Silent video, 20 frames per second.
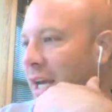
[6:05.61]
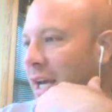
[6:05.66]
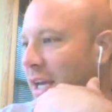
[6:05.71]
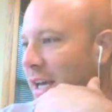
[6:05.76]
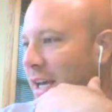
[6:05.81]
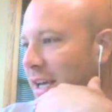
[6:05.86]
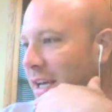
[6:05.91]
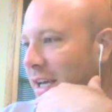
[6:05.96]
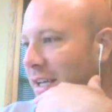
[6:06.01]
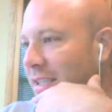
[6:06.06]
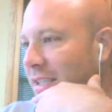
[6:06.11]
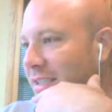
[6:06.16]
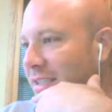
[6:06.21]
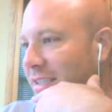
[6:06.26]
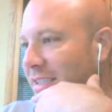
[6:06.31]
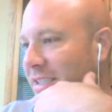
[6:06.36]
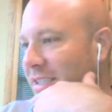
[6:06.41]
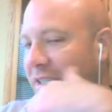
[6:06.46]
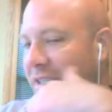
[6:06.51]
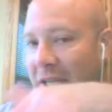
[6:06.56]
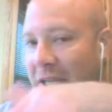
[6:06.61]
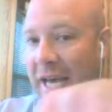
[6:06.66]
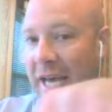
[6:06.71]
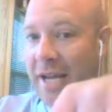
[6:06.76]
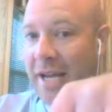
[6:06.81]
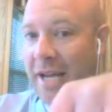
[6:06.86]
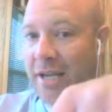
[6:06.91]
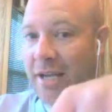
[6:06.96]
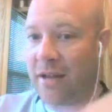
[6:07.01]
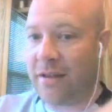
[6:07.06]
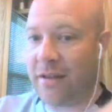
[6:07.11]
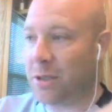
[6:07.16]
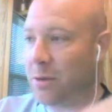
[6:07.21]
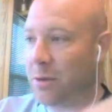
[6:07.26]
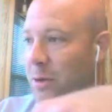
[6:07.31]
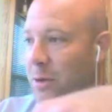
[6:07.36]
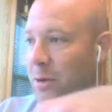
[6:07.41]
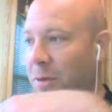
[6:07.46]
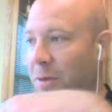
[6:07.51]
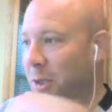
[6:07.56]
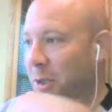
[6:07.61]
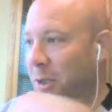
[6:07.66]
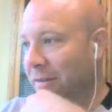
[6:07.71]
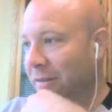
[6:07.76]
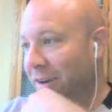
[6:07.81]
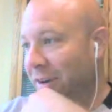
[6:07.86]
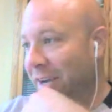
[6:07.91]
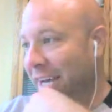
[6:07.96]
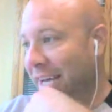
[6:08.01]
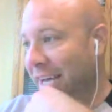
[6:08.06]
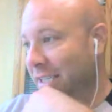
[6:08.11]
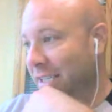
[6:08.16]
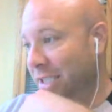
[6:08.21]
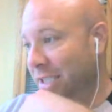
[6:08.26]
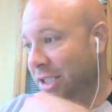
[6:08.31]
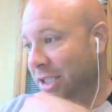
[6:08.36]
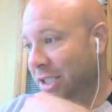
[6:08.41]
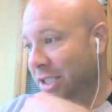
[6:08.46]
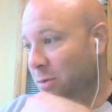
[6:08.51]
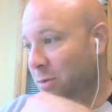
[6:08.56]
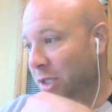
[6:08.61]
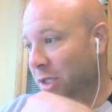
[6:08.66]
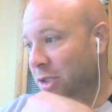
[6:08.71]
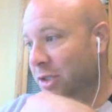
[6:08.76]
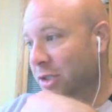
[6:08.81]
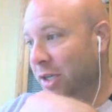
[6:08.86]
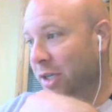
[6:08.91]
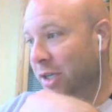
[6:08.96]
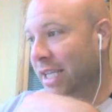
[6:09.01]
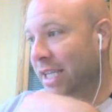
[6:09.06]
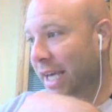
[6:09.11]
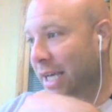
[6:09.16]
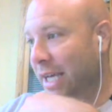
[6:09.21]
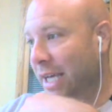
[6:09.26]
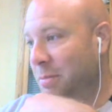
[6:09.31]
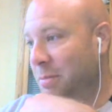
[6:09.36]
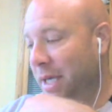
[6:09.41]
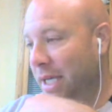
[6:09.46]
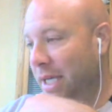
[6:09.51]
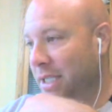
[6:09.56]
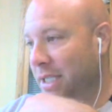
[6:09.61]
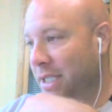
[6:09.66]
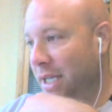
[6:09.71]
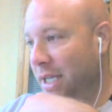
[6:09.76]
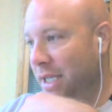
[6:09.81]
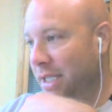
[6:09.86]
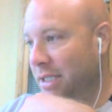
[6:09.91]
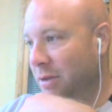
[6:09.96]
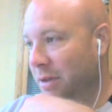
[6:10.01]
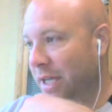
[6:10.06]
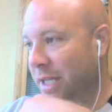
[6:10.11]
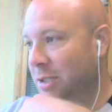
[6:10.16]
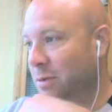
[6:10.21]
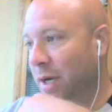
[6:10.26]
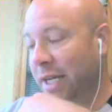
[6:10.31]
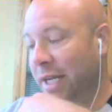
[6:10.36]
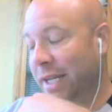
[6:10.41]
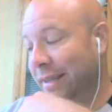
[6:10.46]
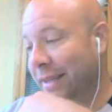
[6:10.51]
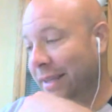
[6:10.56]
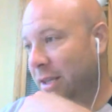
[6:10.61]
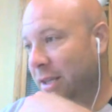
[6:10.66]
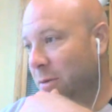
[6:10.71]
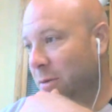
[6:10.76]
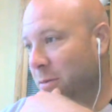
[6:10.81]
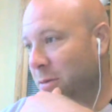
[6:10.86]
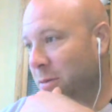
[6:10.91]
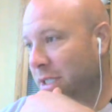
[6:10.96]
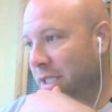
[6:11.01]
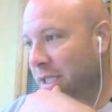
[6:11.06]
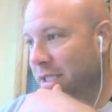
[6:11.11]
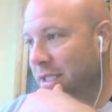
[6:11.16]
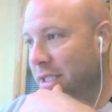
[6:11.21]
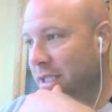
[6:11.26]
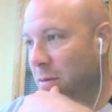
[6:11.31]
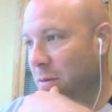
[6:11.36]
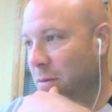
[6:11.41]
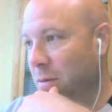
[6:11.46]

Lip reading: I had it on the Soul computer. I never had this. It just went straight to the SPSS, so that's why they confused me. So,